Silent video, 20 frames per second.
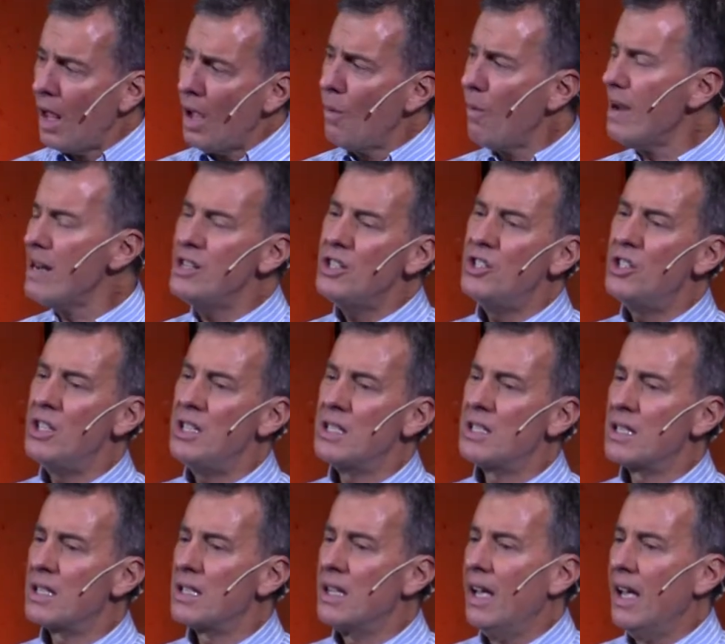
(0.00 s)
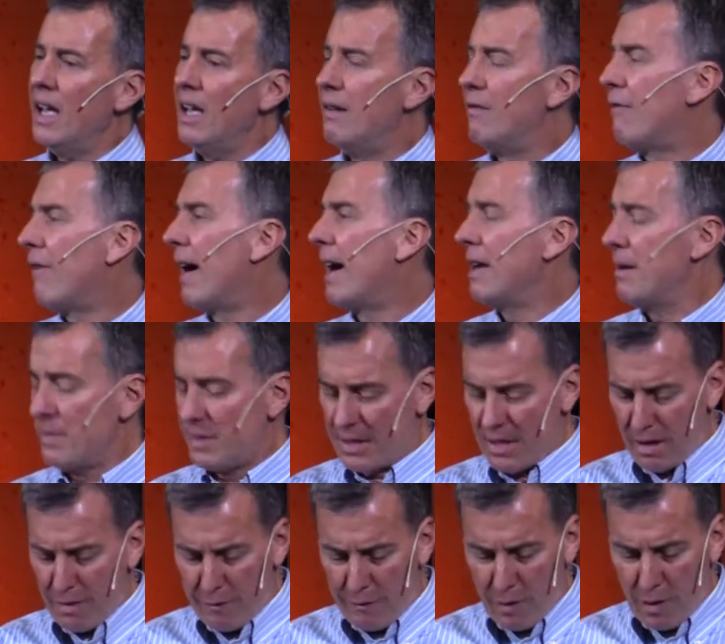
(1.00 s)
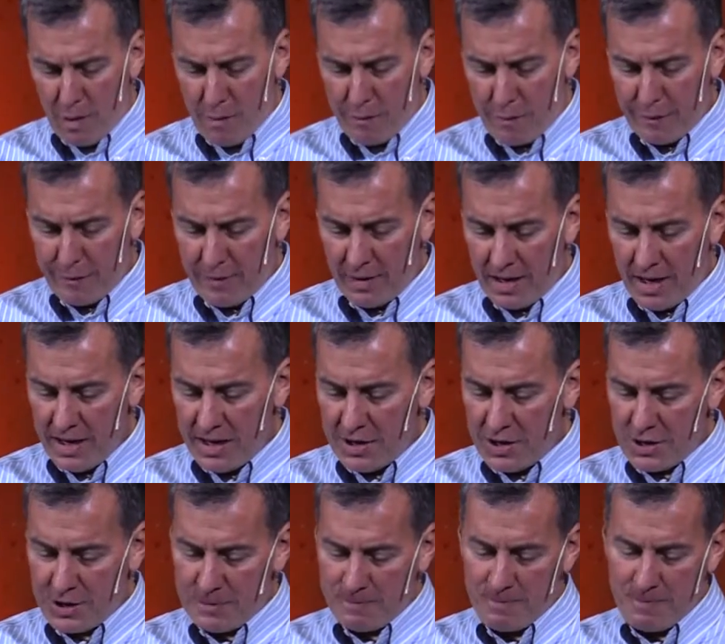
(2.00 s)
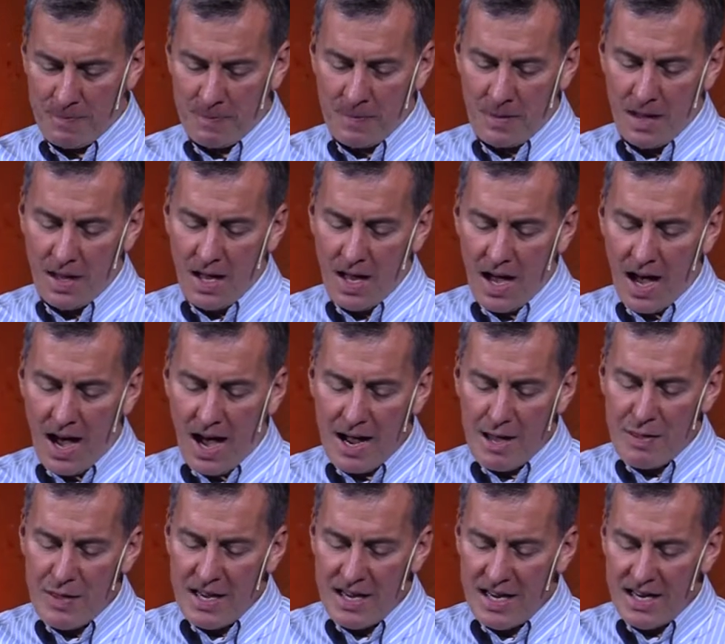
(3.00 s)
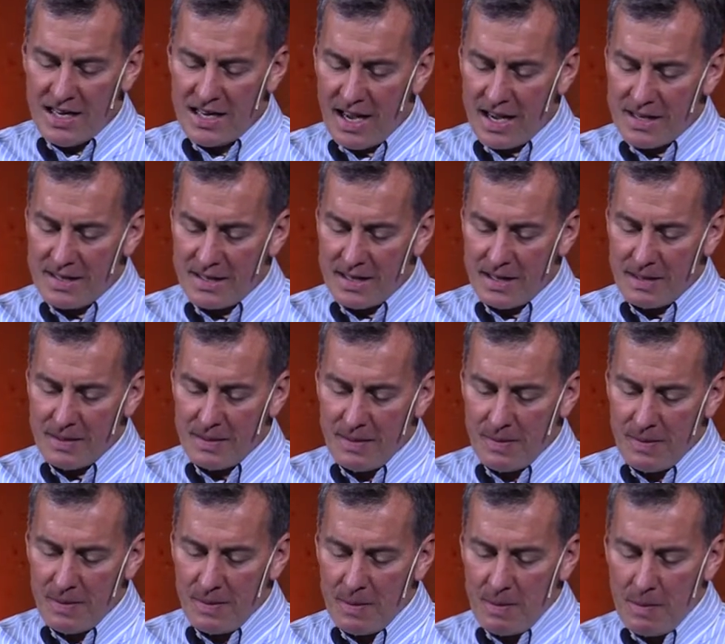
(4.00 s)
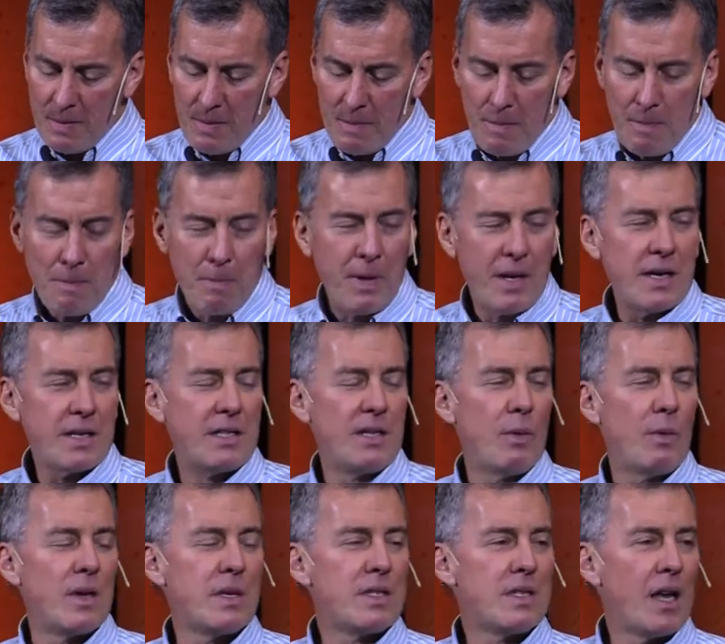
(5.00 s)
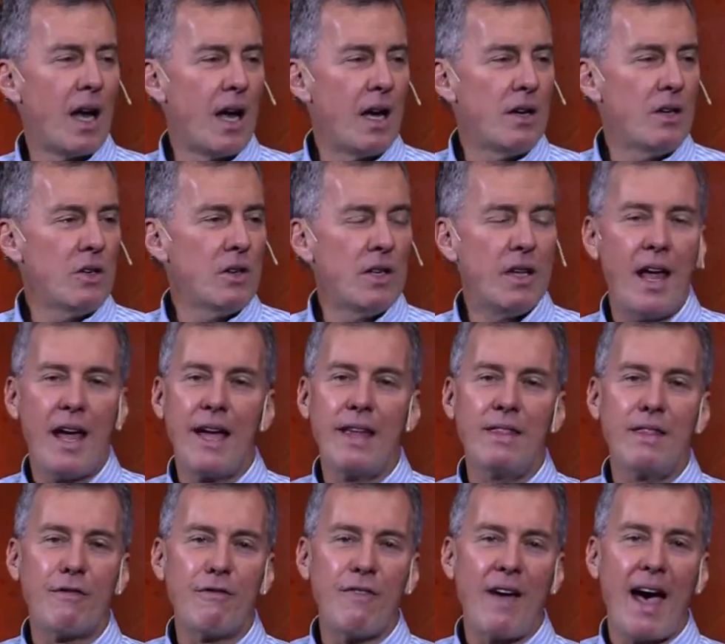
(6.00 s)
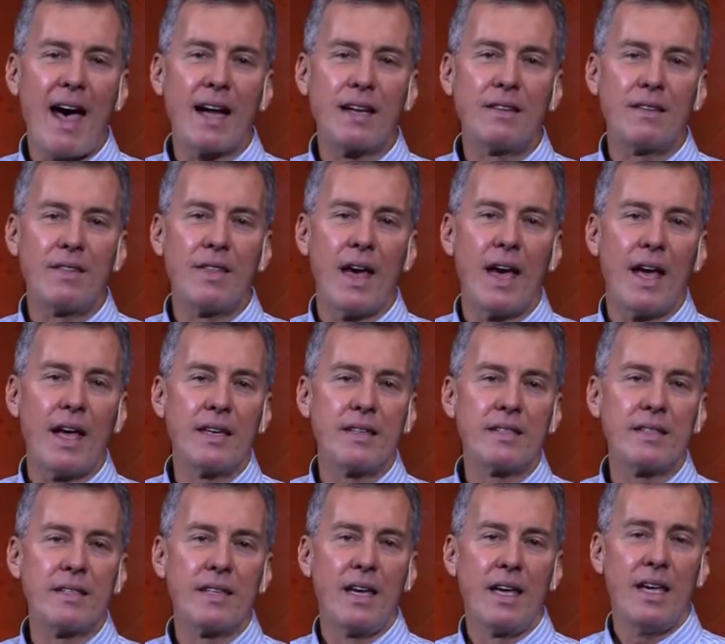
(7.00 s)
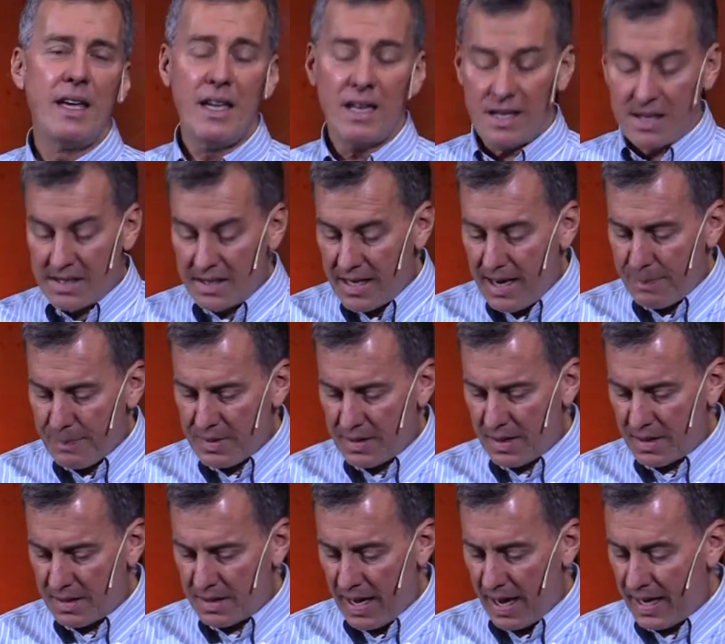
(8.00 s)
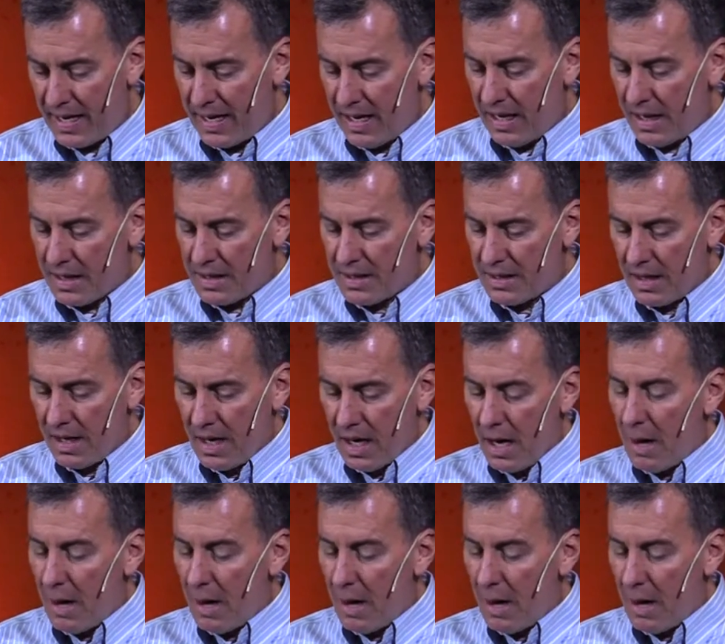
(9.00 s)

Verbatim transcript: Why does Jesus invite himself over for lunch? I think he does it because he wants to underline the fact that he accepts Zacchaeus.